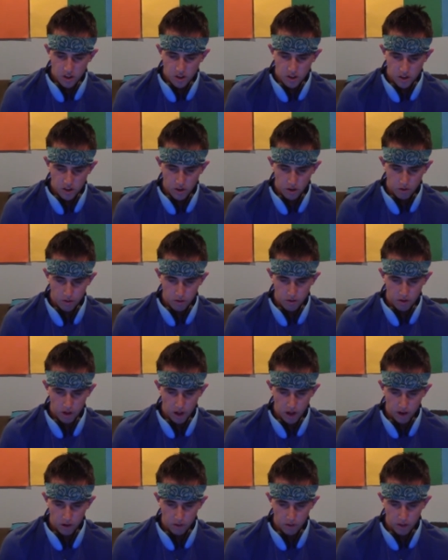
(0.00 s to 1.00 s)
So you're
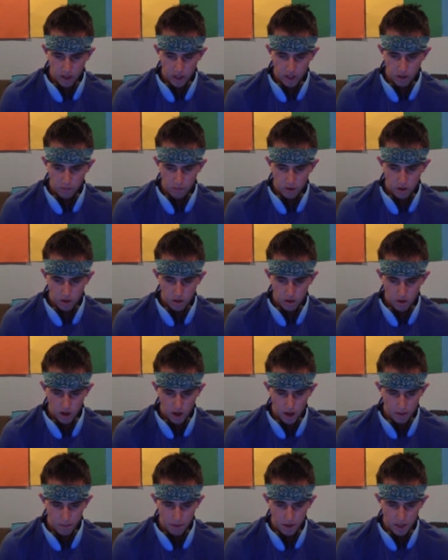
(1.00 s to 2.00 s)
not going anywhere?
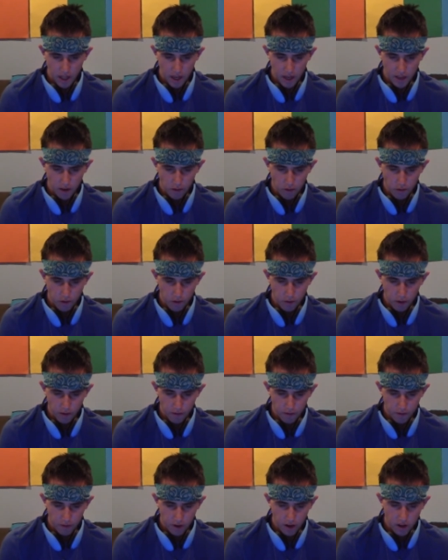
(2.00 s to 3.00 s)
I mean, I know you
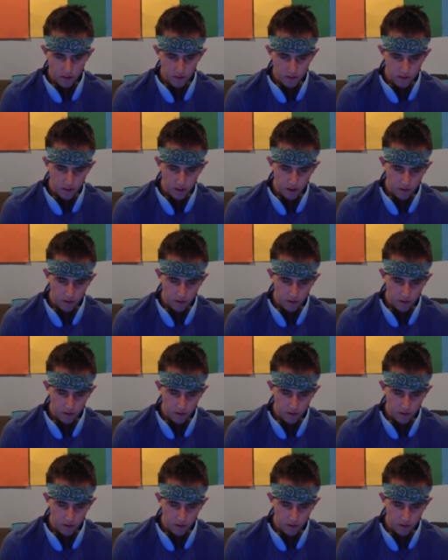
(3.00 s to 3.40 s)
have friends and